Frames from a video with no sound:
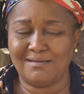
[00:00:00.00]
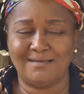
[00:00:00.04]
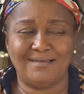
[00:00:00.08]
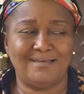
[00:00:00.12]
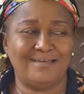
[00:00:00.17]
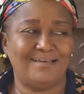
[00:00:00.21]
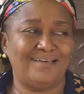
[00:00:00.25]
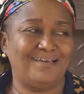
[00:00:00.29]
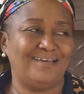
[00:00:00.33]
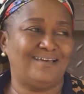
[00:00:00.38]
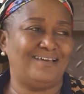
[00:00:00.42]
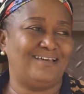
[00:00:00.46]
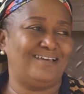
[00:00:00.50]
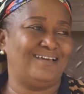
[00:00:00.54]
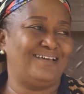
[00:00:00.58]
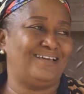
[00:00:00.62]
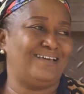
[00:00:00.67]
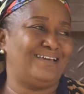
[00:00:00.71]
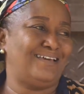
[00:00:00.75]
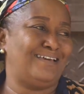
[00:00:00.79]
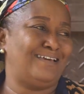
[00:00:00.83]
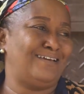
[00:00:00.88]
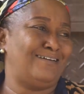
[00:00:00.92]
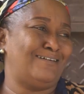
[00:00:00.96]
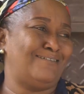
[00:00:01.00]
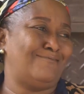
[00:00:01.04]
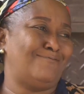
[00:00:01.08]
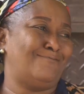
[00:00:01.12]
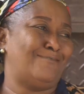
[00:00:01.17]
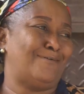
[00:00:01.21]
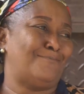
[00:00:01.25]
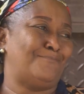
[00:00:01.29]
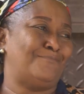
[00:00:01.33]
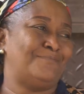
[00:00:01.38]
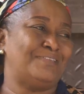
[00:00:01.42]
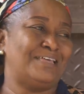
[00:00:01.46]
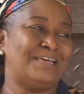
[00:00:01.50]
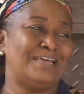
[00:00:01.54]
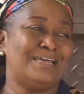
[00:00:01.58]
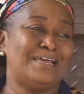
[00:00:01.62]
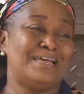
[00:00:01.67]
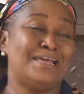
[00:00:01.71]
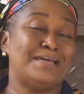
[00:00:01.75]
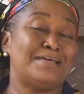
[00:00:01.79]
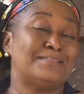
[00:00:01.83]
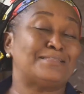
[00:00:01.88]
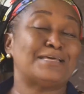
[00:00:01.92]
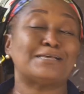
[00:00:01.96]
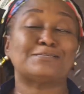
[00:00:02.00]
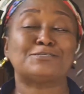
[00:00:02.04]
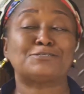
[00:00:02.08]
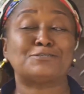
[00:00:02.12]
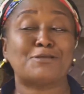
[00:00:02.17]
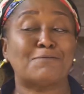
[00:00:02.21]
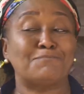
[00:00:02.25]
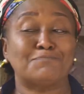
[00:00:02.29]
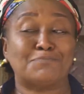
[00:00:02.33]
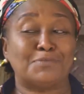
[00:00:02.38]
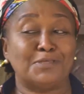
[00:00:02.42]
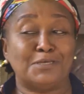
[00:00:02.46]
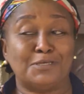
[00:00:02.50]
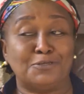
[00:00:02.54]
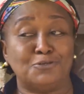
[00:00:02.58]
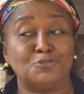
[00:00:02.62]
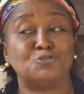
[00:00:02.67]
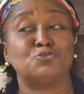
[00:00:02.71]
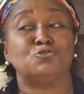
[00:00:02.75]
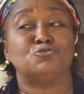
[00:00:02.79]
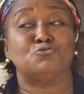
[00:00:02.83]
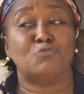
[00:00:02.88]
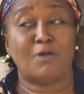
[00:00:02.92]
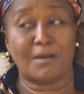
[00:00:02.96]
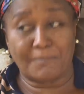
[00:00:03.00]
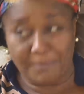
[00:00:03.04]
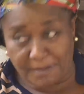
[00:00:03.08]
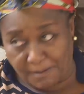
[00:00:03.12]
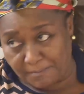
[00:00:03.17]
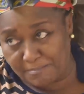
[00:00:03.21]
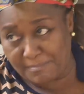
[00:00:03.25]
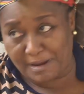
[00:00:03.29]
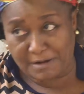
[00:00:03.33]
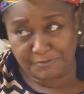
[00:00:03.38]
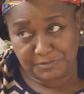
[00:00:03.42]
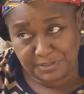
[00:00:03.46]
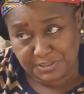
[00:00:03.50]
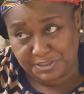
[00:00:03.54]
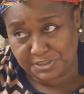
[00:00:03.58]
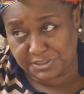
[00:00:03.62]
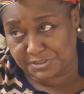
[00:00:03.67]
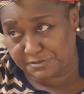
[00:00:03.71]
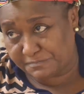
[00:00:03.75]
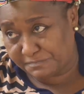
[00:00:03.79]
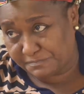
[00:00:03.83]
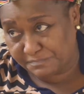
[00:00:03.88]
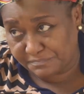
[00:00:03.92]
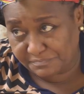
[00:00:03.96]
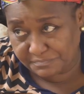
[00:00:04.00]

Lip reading: Mom, there's something you should know about marriage.